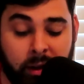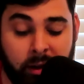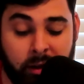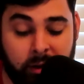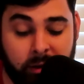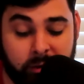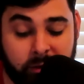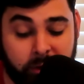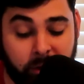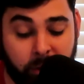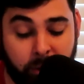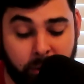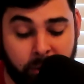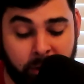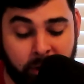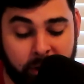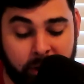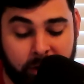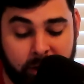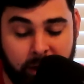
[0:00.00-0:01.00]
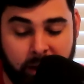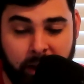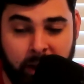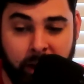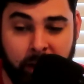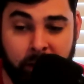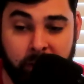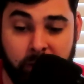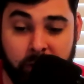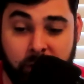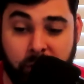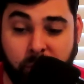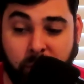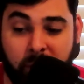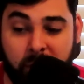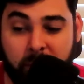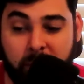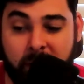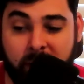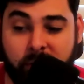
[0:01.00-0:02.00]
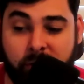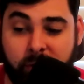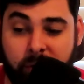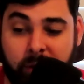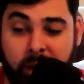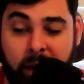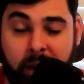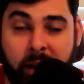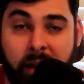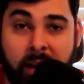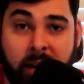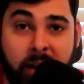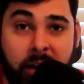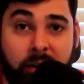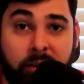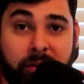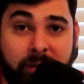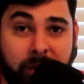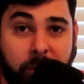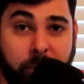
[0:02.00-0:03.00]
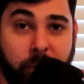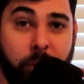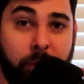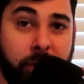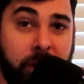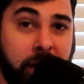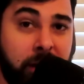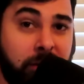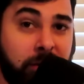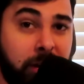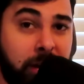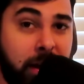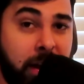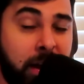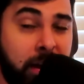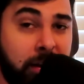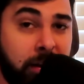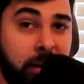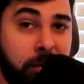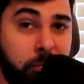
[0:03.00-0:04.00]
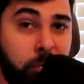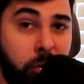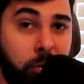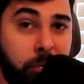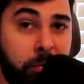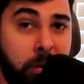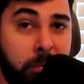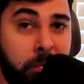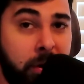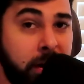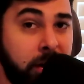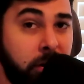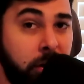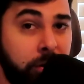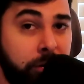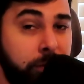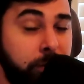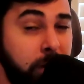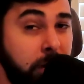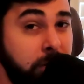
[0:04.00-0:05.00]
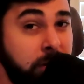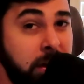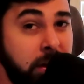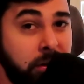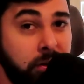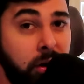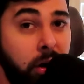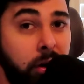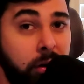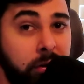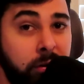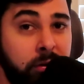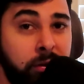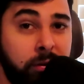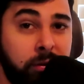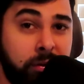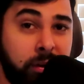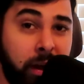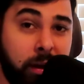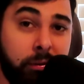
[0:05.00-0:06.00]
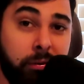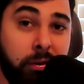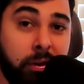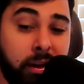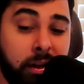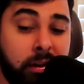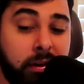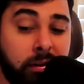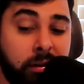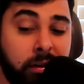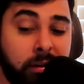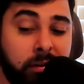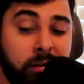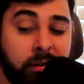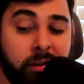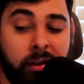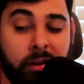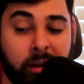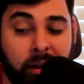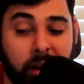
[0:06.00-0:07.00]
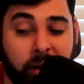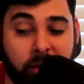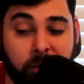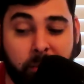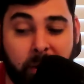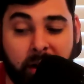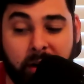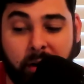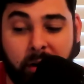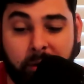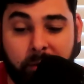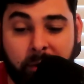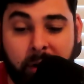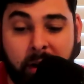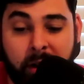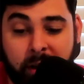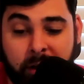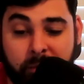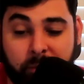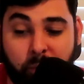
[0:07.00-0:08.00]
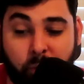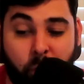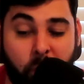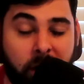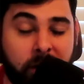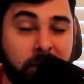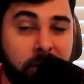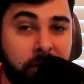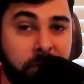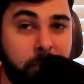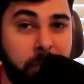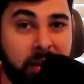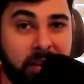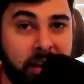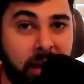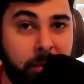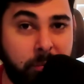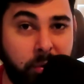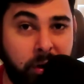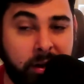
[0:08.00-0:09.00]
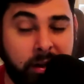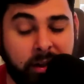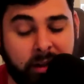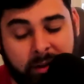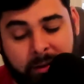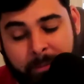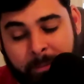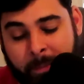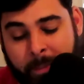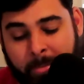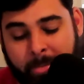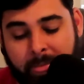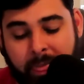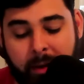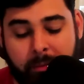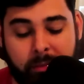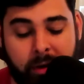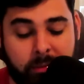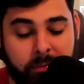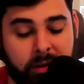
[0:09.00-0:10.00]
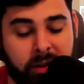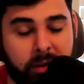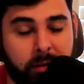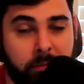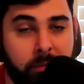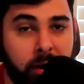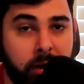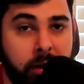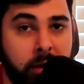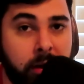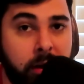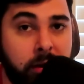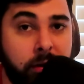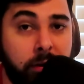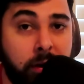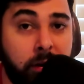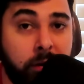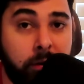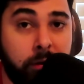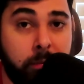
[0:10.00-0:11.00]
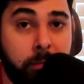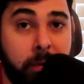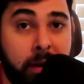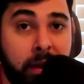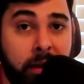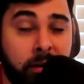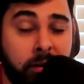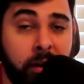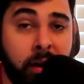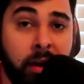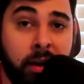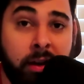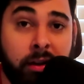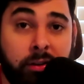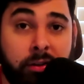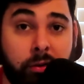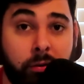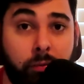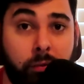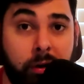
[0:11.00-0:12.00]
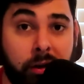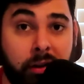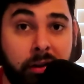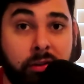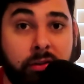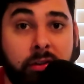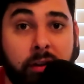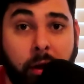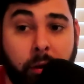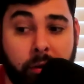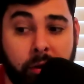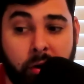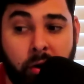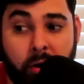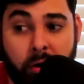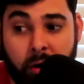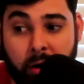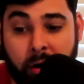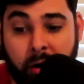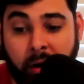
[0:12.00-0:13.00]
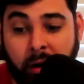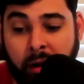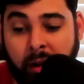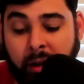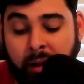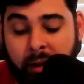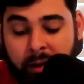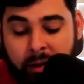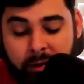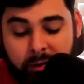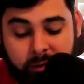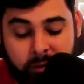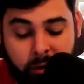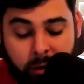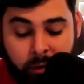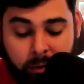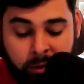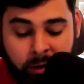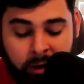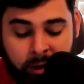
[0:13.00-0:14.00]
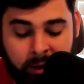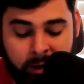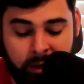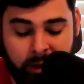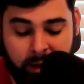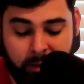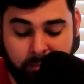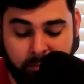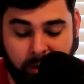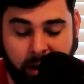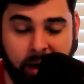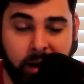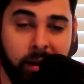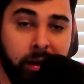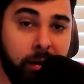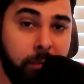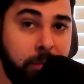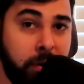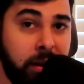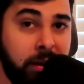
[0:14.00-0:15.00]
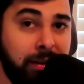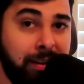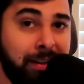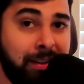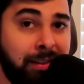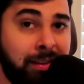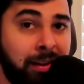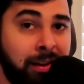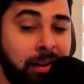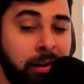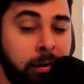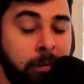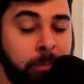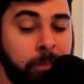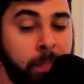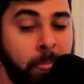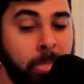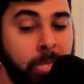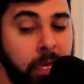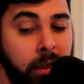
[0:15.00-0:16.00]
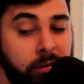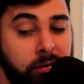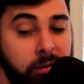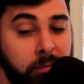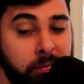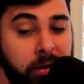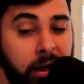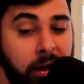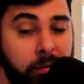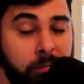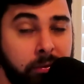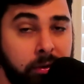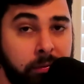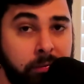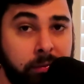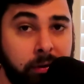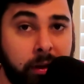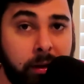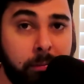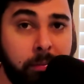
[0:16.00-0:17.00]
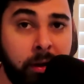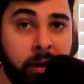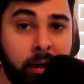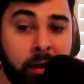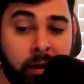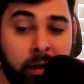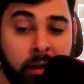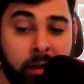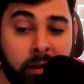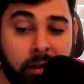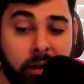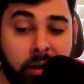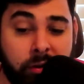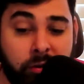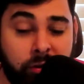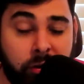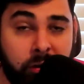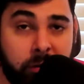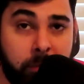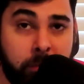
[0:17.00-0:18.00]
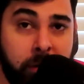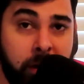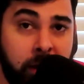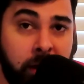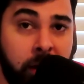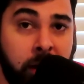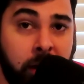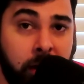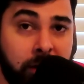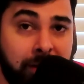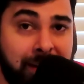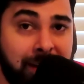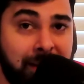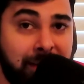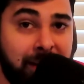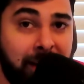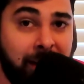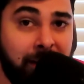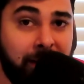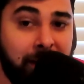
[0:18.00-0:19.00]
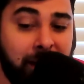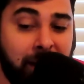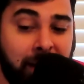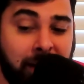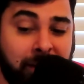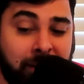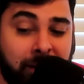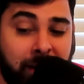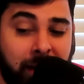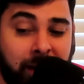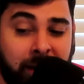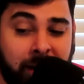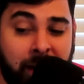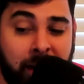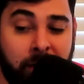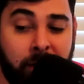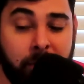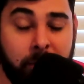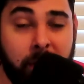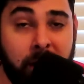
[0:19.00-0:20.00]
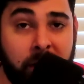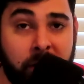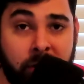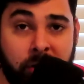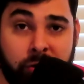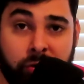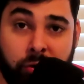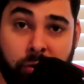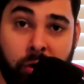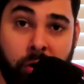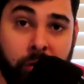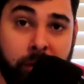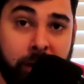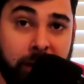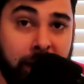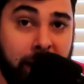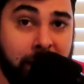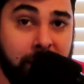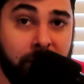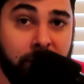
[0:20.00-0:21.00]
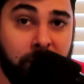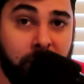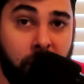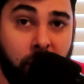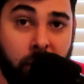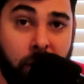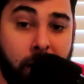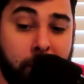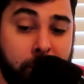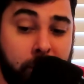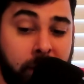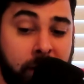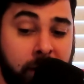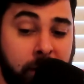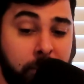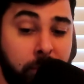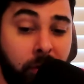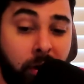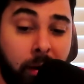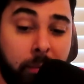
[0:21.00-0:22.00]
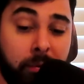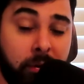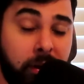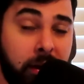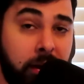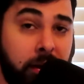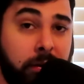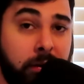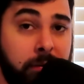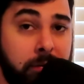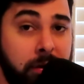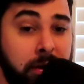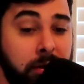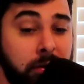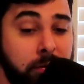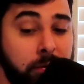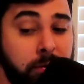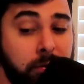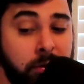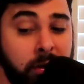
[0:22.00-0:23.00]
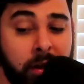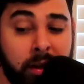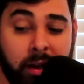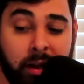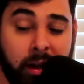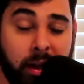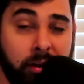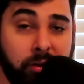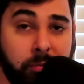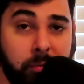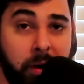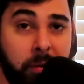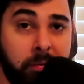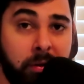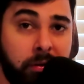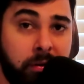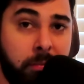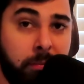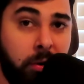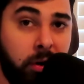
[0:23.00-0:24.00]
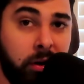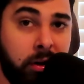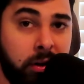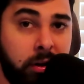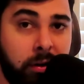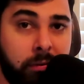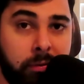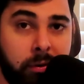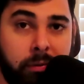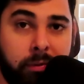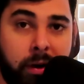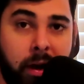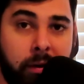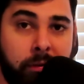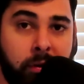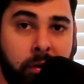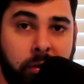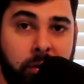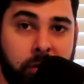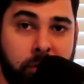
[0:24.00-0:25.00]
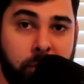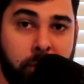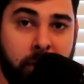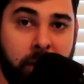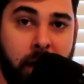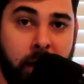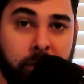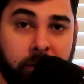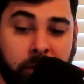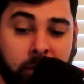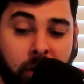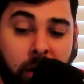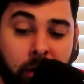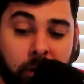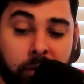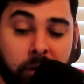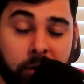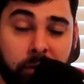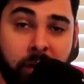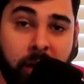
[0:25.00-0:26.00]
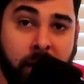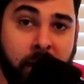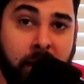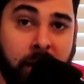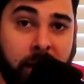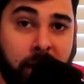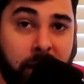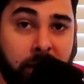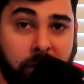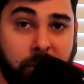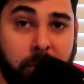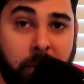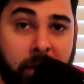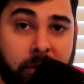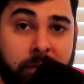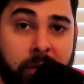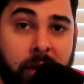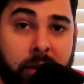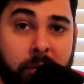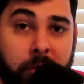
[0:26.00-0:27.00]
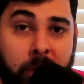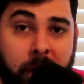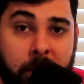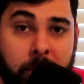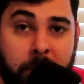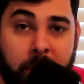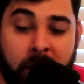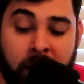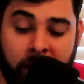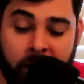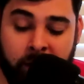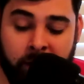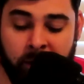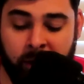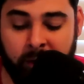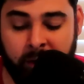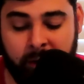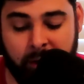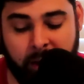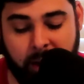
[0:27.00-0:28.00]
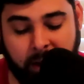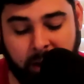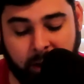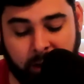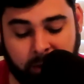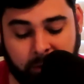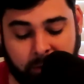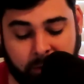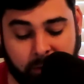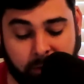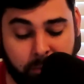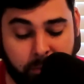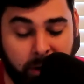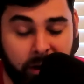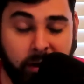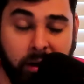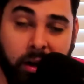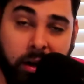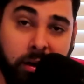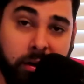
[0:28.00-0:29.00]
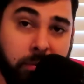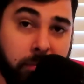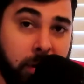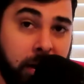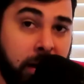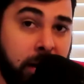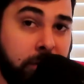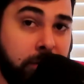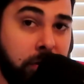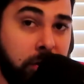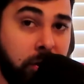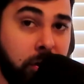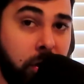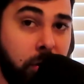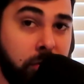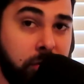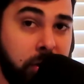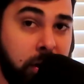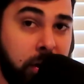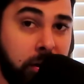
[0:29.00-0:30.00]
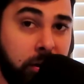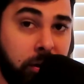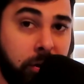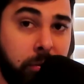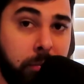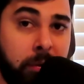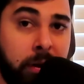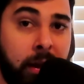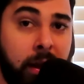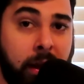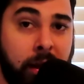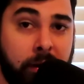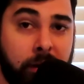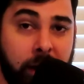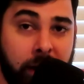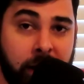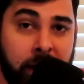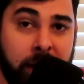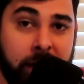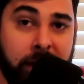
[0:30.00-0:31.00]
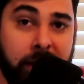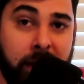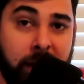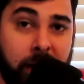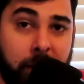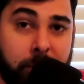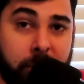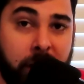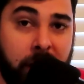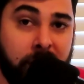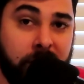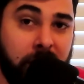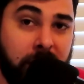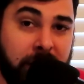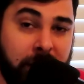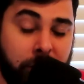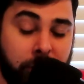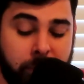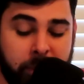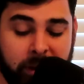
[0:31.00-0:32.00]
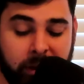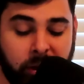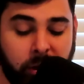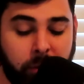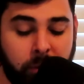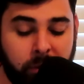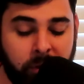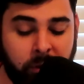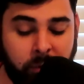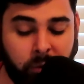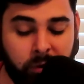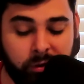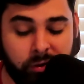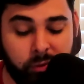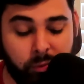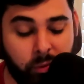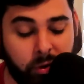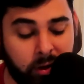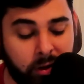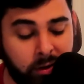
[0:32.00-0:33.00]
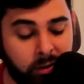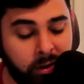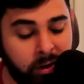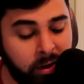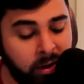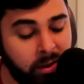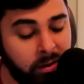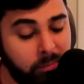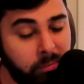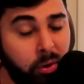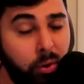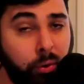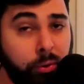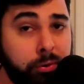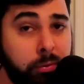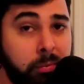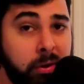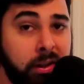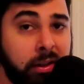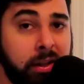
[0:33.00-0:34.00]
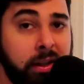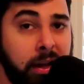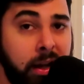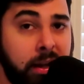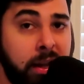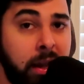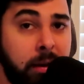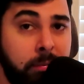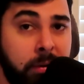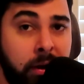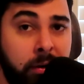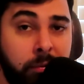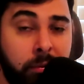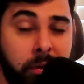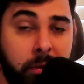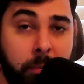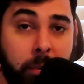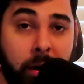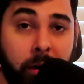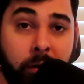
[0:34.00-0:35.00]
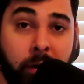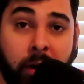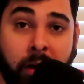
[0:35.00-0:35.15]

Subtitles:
So you want to make sure that simple things like a headlight bulb that might cost $15 and sound ridiculous, and you might not want to spend that money, that might be the money that you need to spend to really sell the car. So in my opinion, sometimes a flip can just be detailing inside and out and making sure all the lights are operating properly on the vehicle, and you might be able to mark it up for $500 to $1,000, and you might find the right buyer. And you might not. You might have to negotiate a little bit and get a price a little bit lower than what you wanted. But ultimately, I came out with about